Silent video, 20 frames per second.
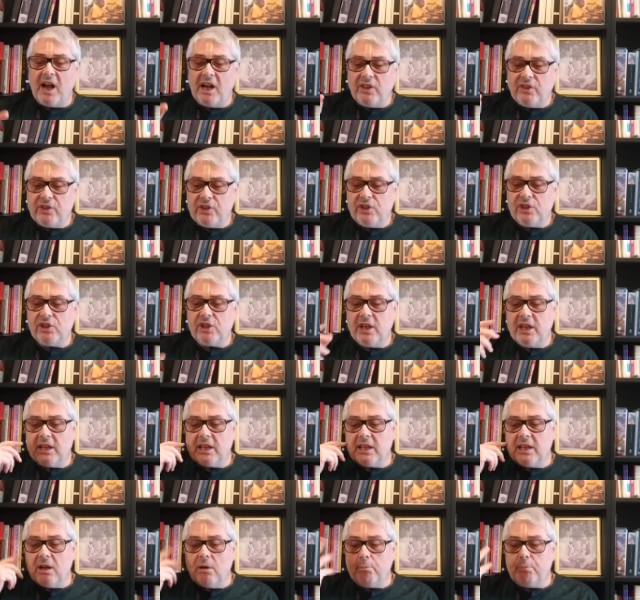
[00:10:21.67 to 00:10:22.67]
adrisha, it
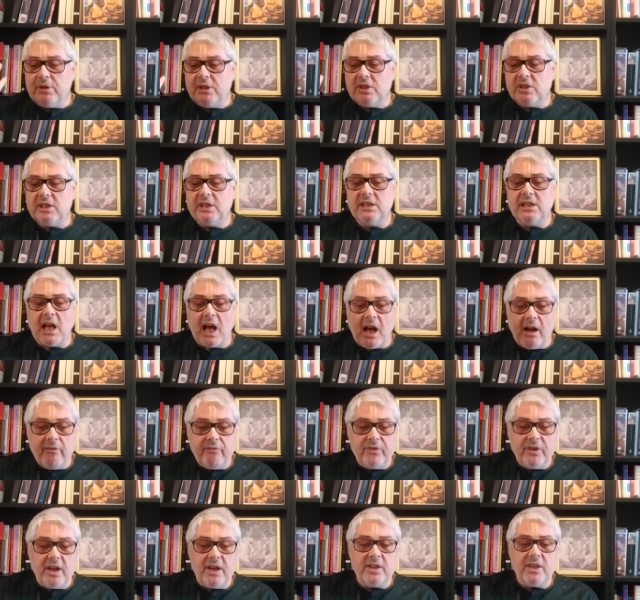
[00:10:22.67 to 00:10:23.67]
cannot be seen,
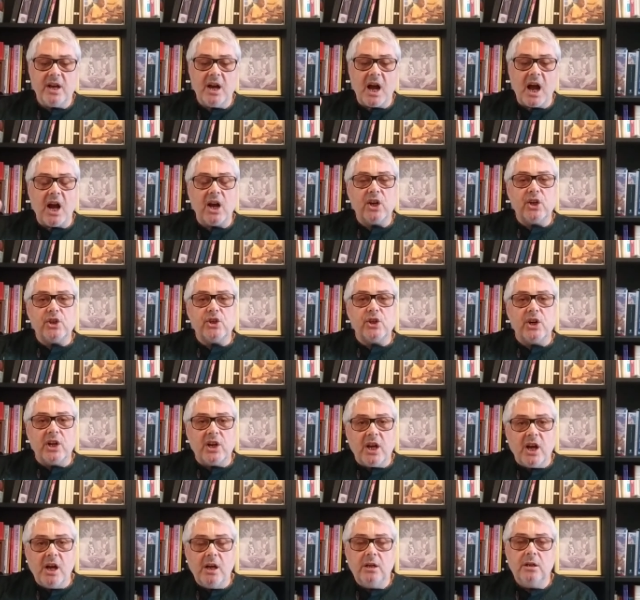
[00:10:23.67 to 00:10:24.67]
avyaya,
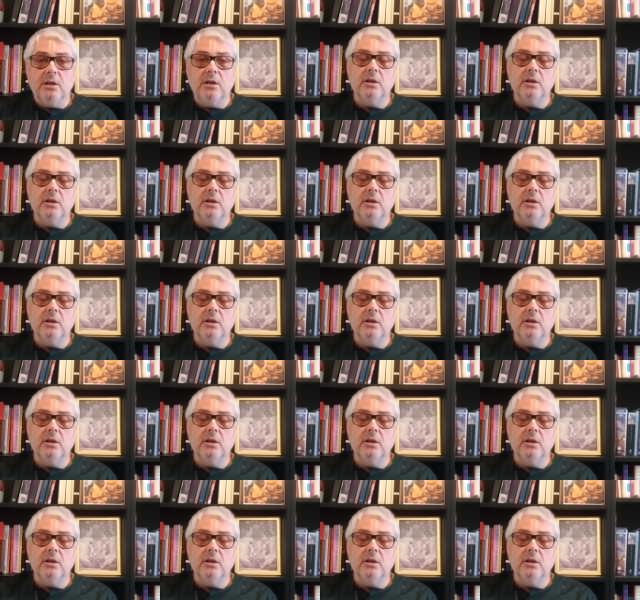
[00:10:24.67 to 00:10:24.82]
akshara